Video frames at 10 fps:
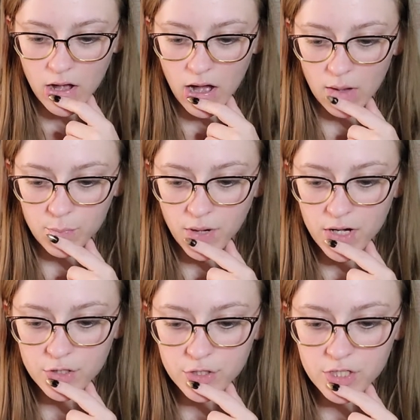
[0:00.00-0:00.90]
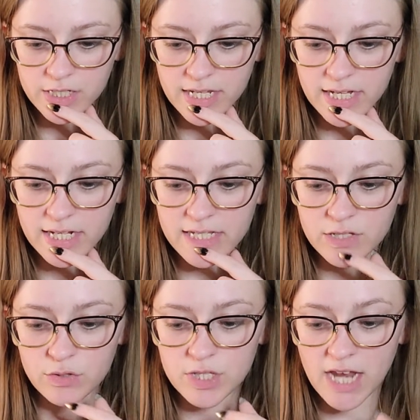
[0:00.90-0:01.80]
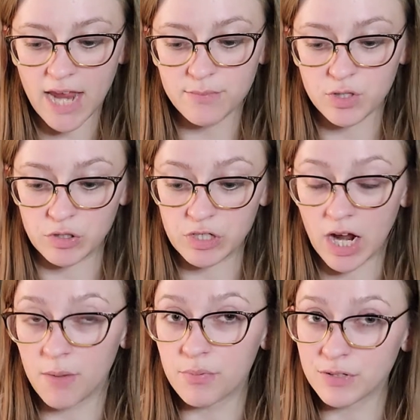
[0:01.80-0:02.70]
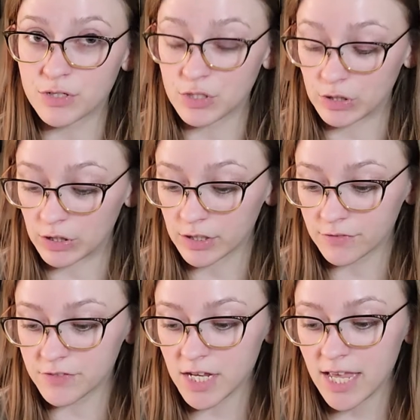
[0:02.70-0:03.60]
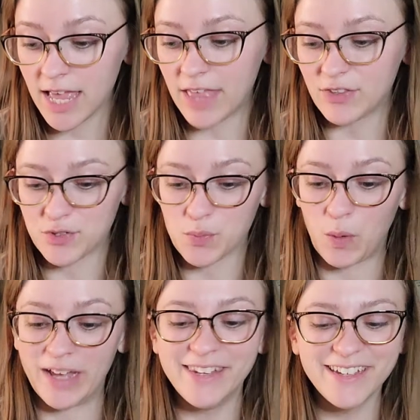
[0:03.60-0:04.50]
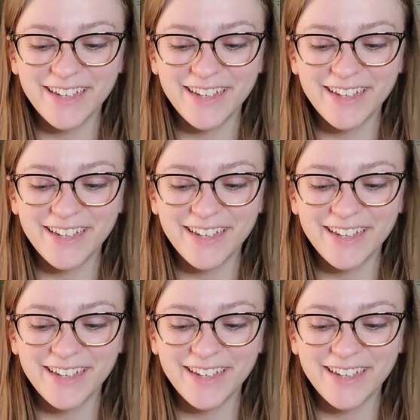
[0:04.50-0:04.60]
Uh, prayers to deities whose names are not preserved. And there's one.